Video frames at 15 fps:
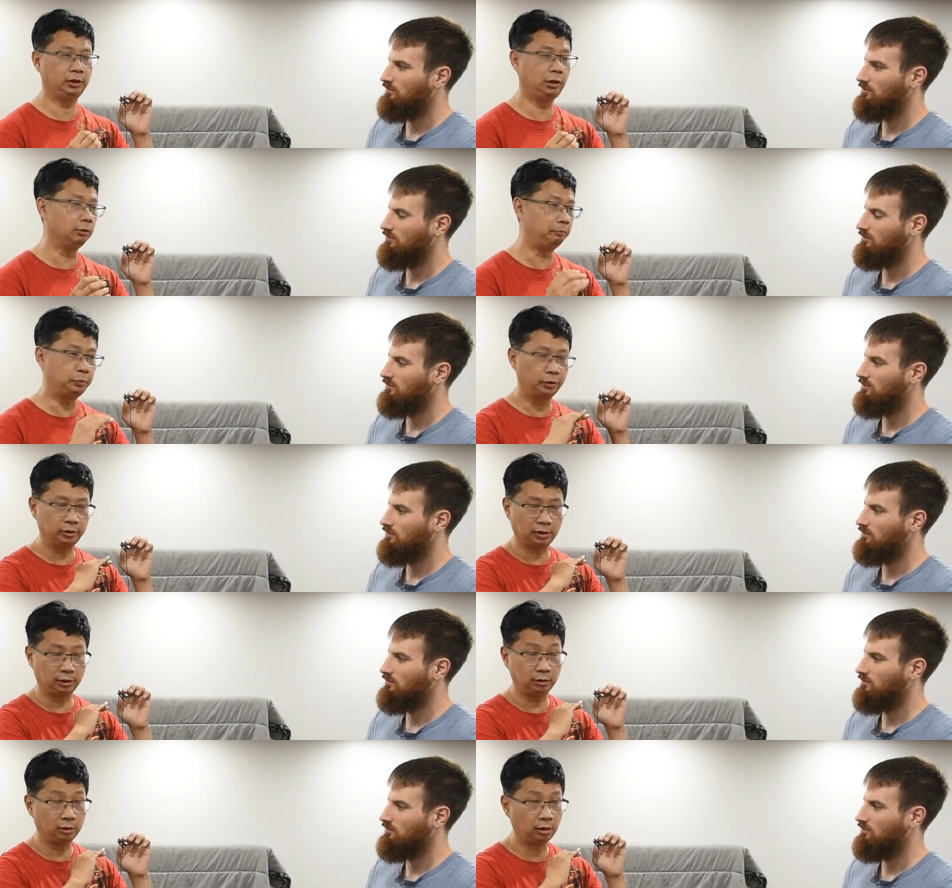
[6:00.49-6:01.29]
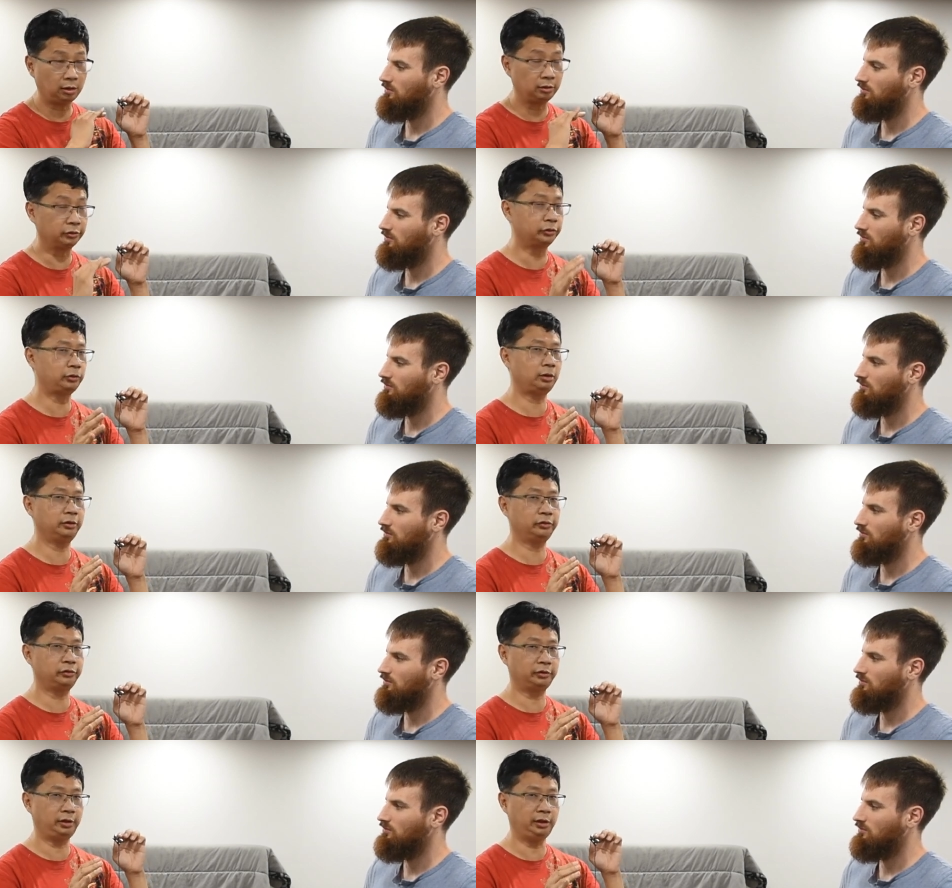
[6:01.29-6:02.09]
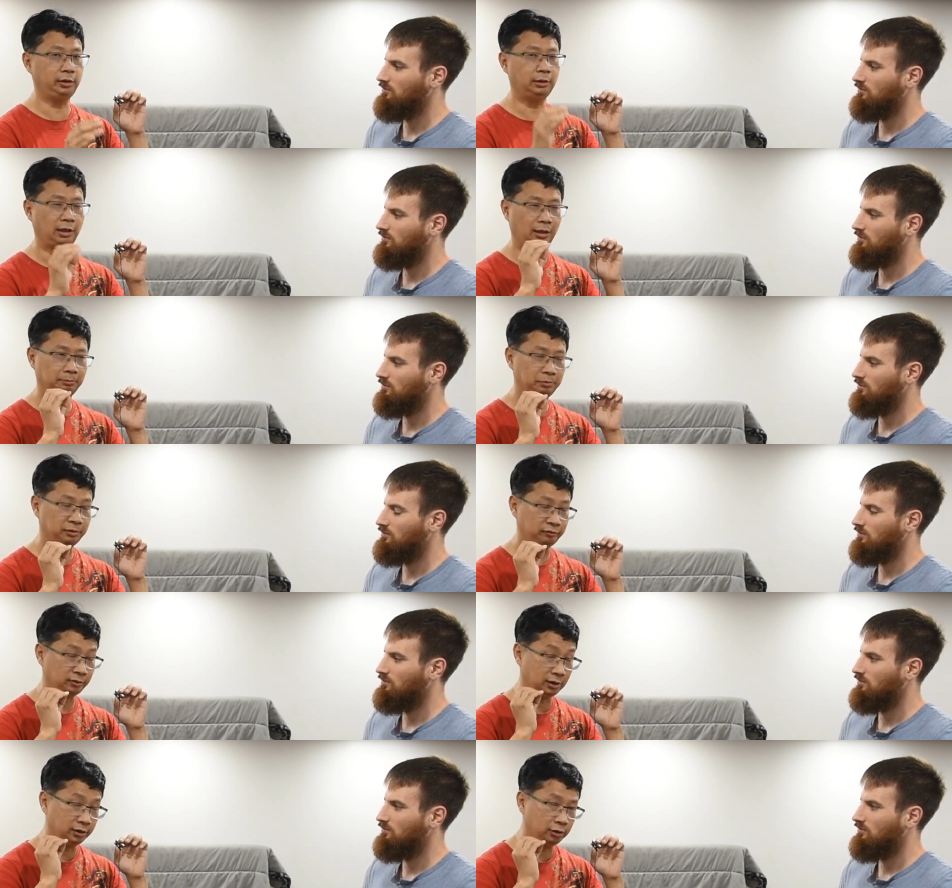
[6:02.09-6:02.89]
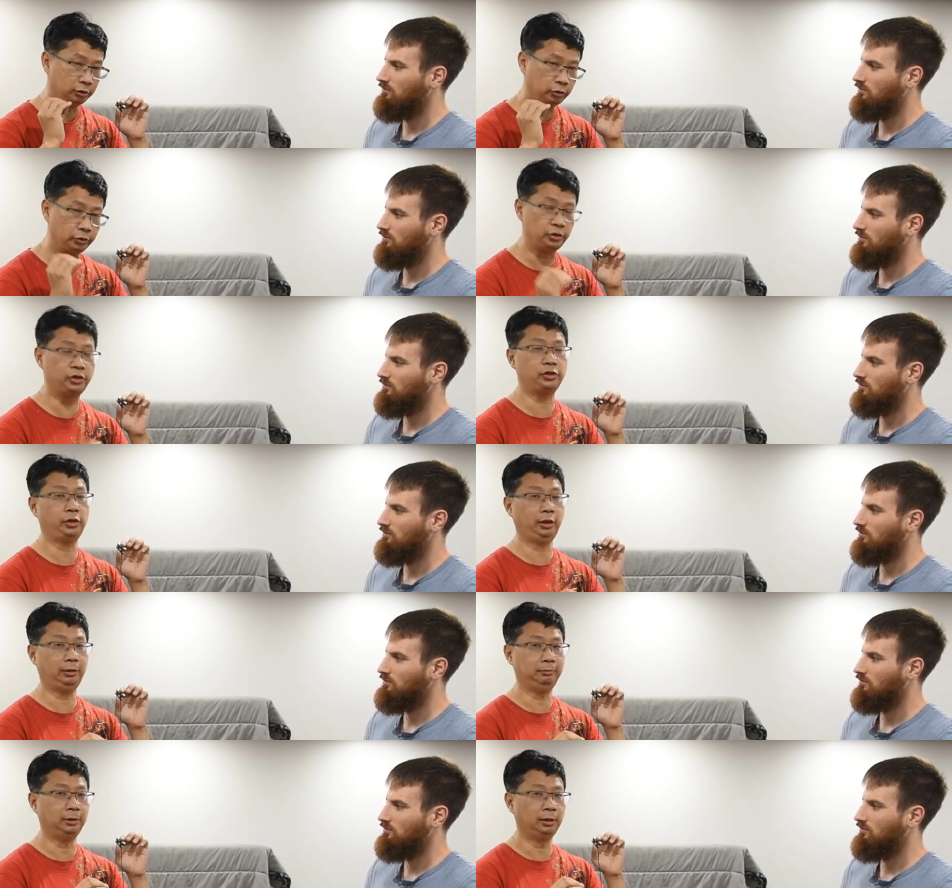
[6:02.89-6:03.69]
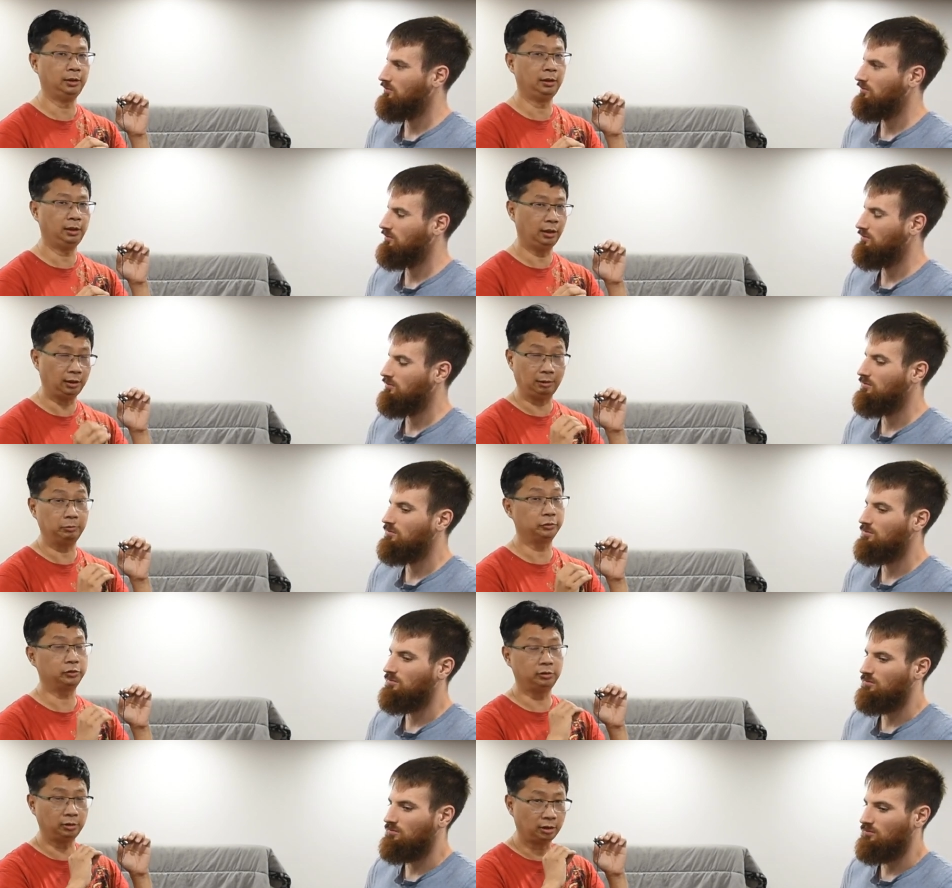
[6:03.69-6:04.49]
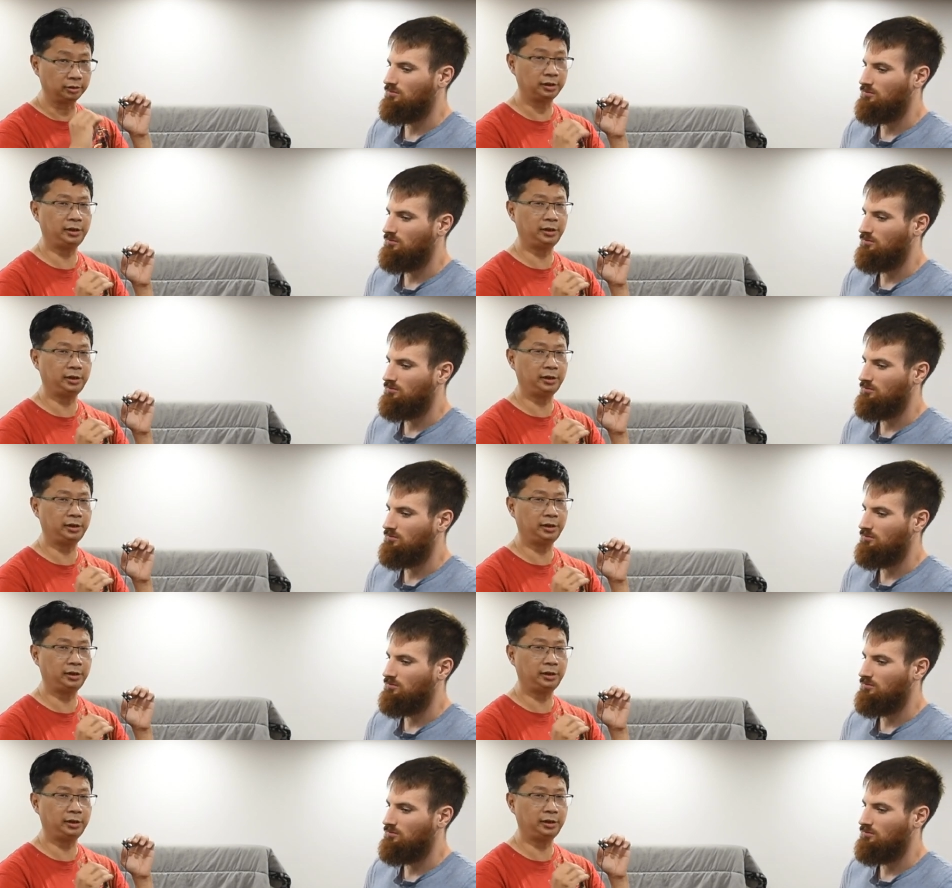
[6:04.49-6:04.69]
Speaker 1: it put a lot of solid state amplifier to shame. And I was not